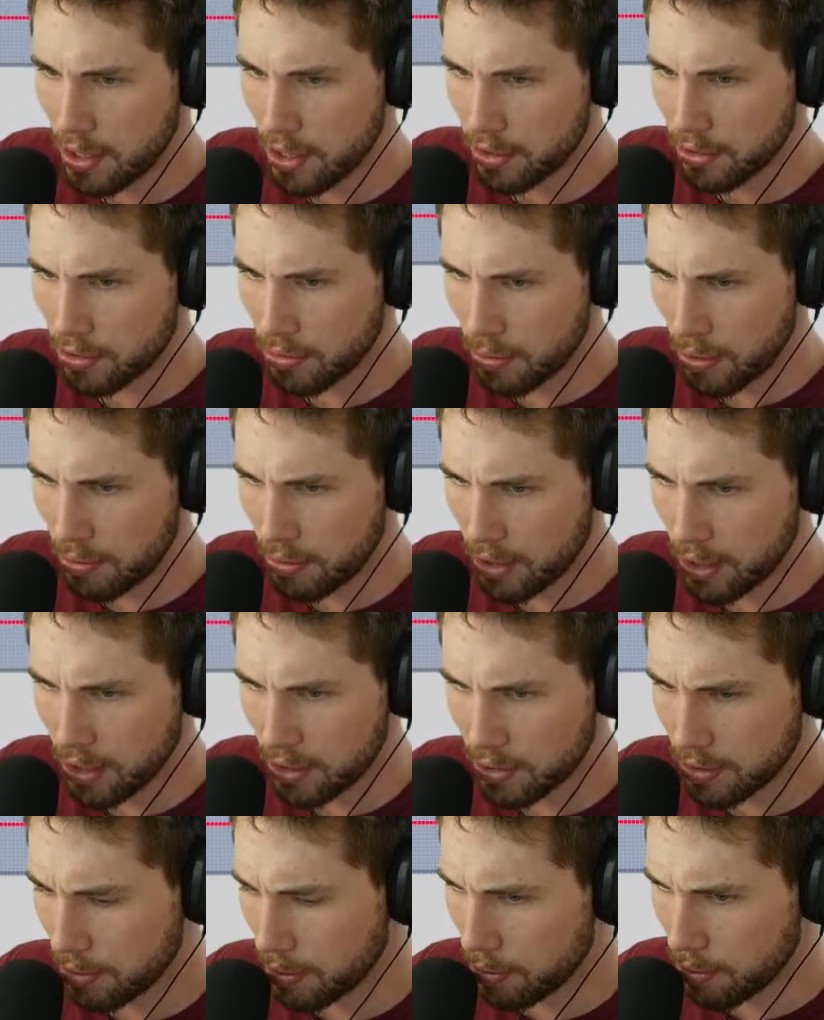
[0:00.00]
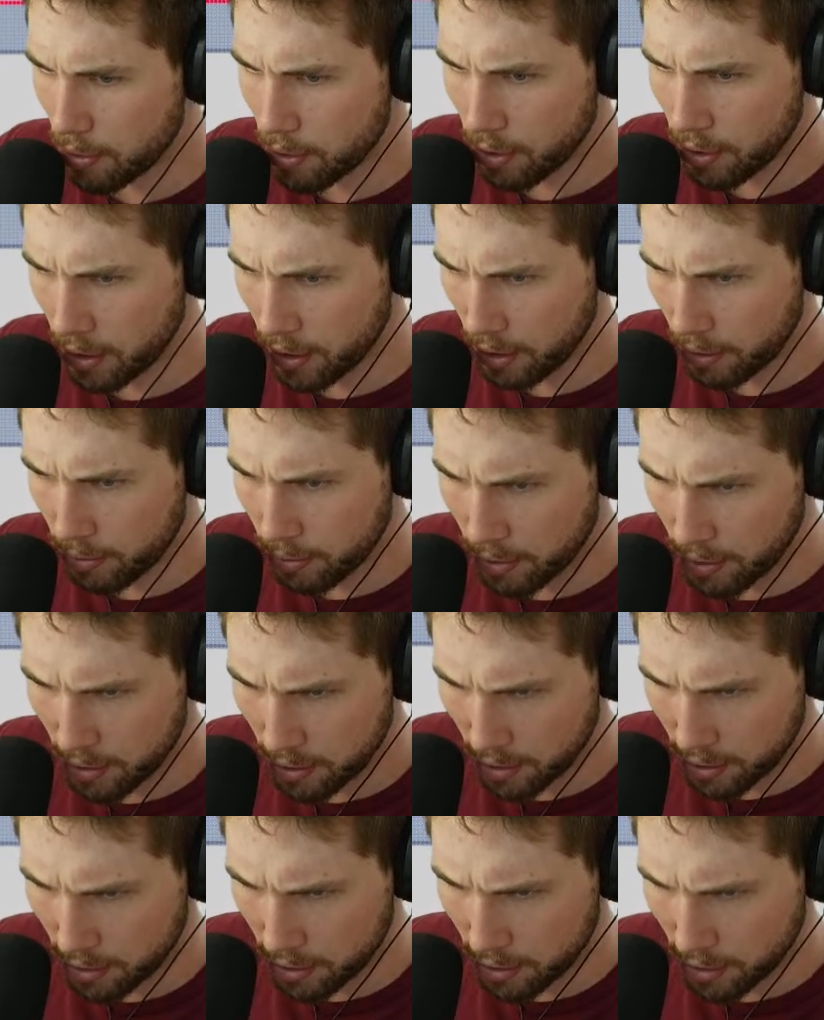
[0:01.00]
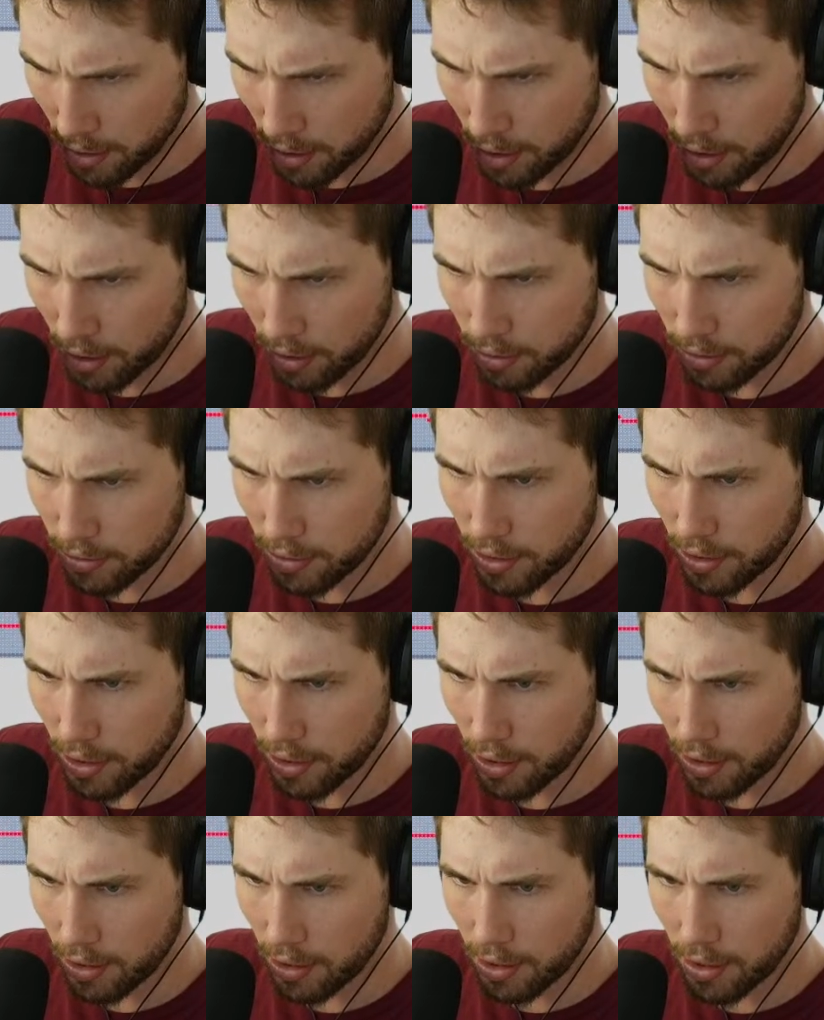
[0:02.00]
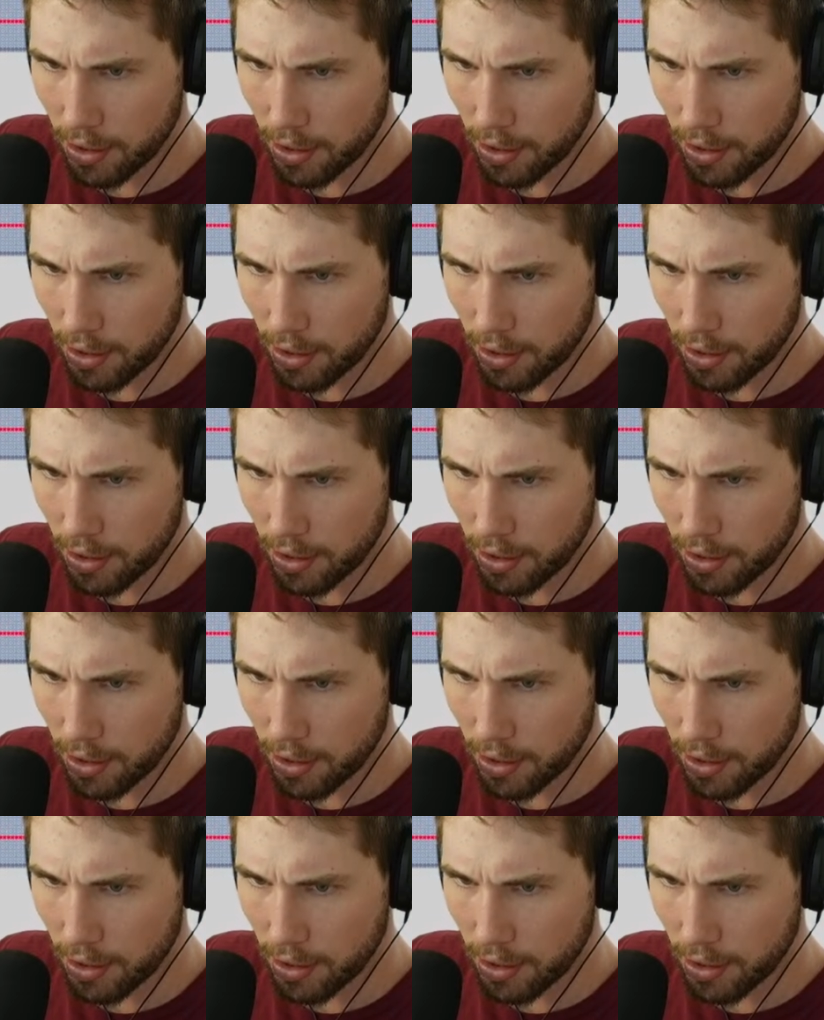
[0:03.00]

So maybe it needs to be more like, where are the handles there?